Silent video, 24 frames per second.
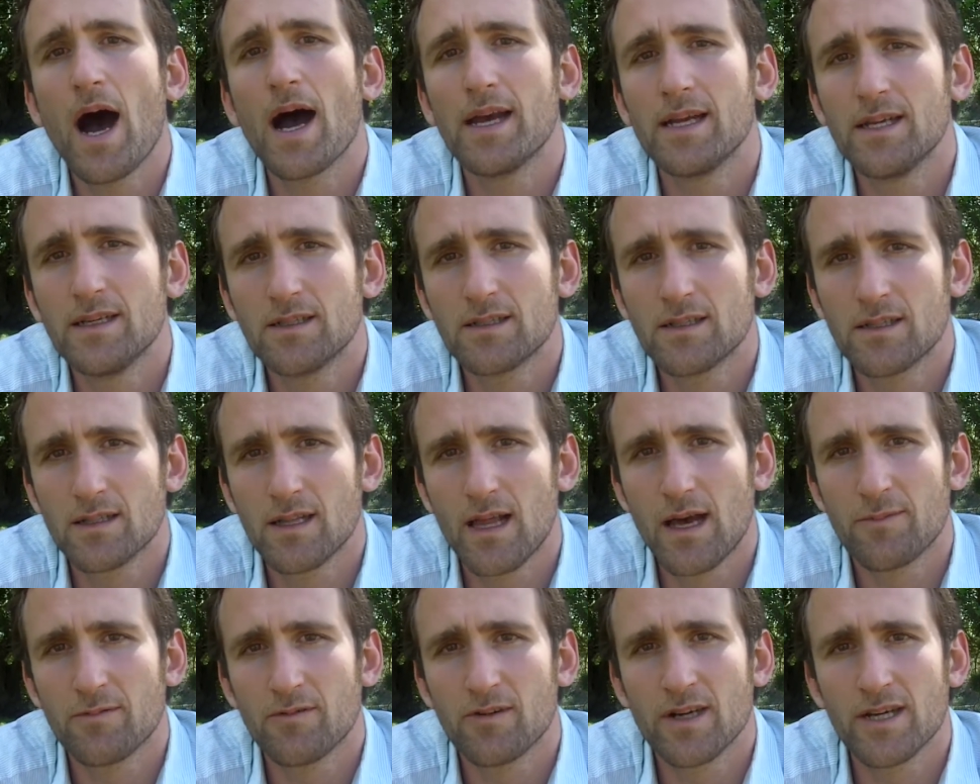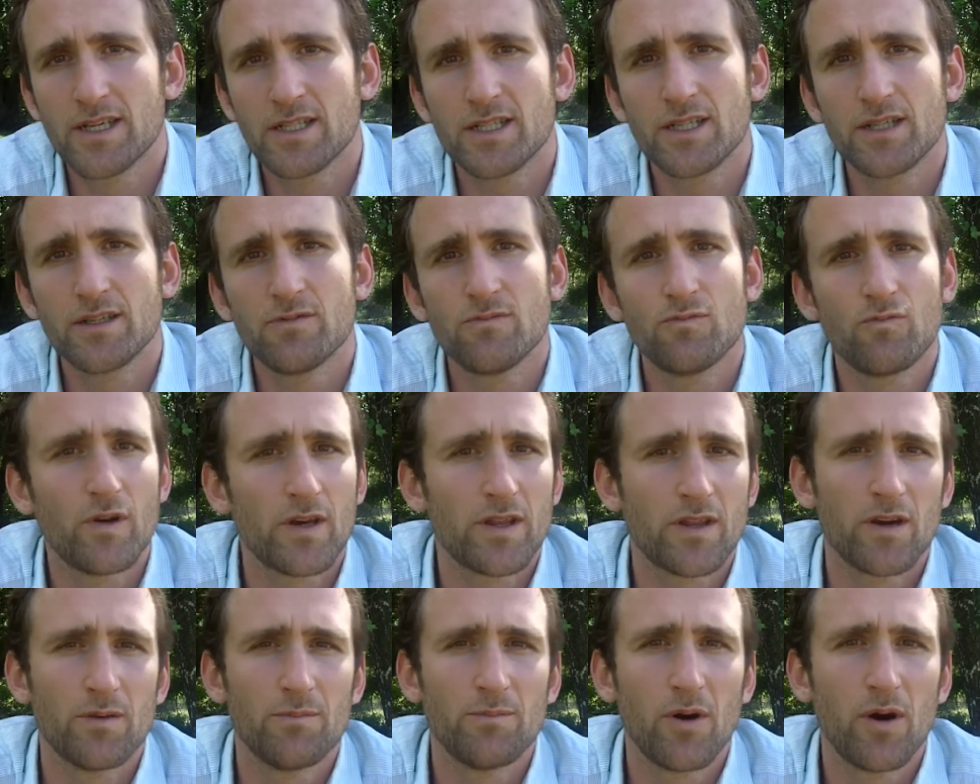Heightened collaboration
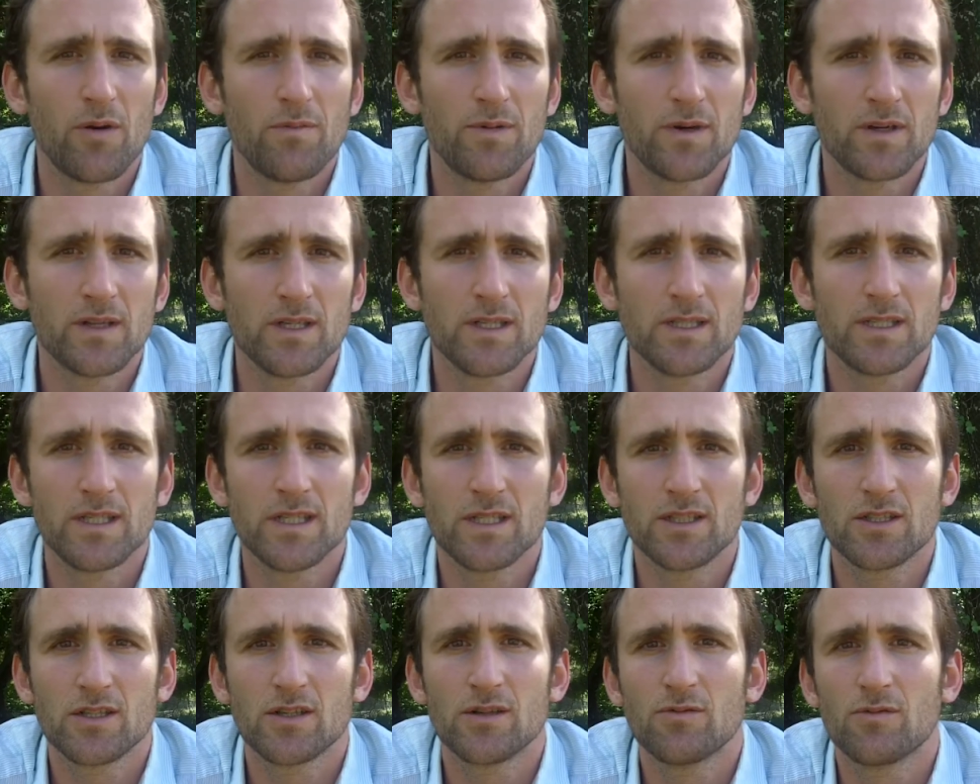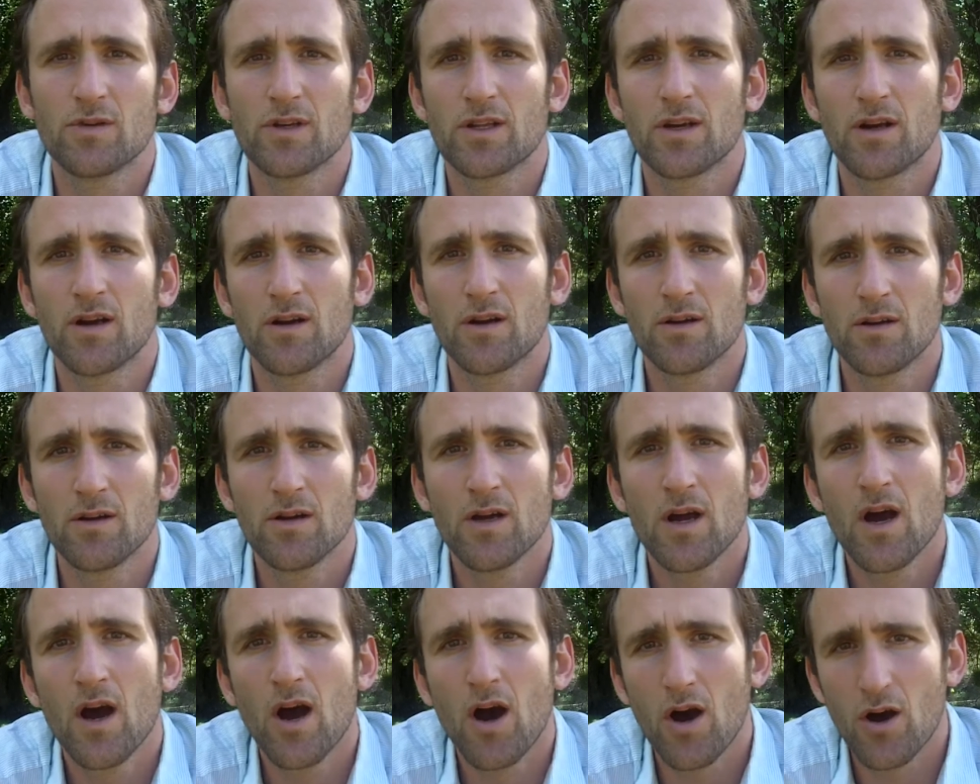with our boat building teacher, with our
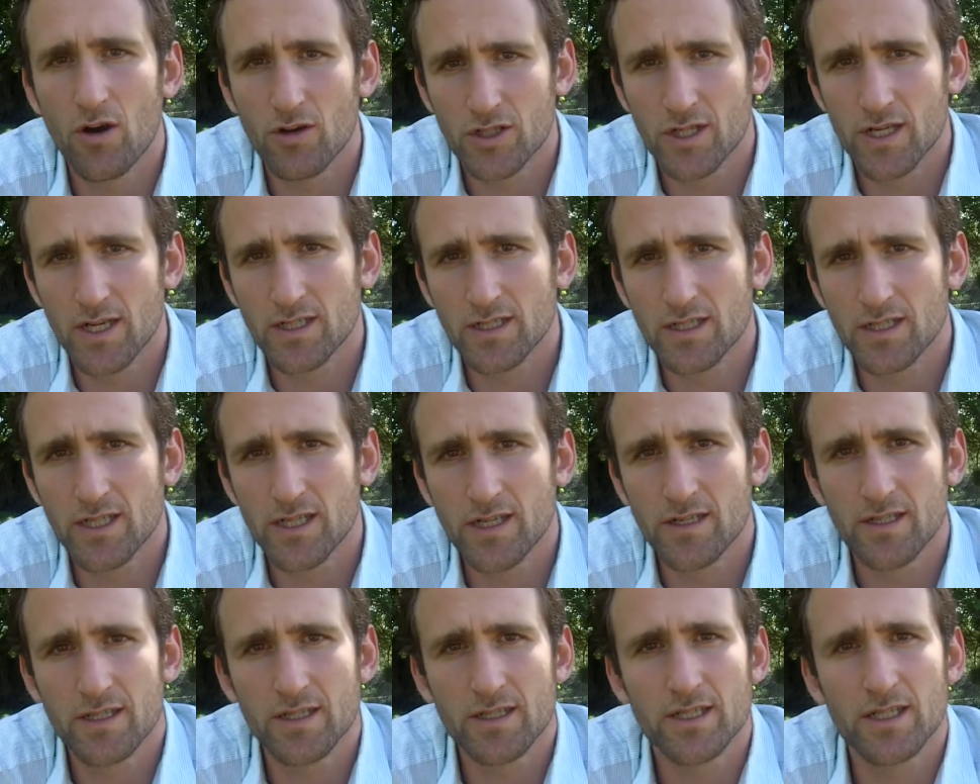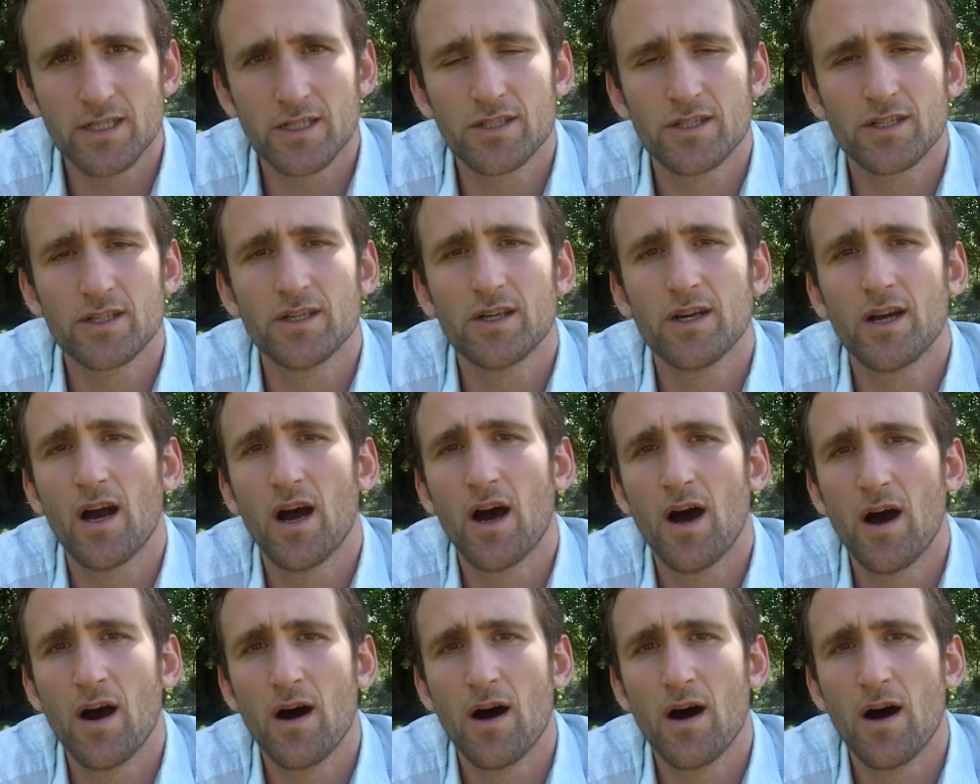ocean engineering teacher.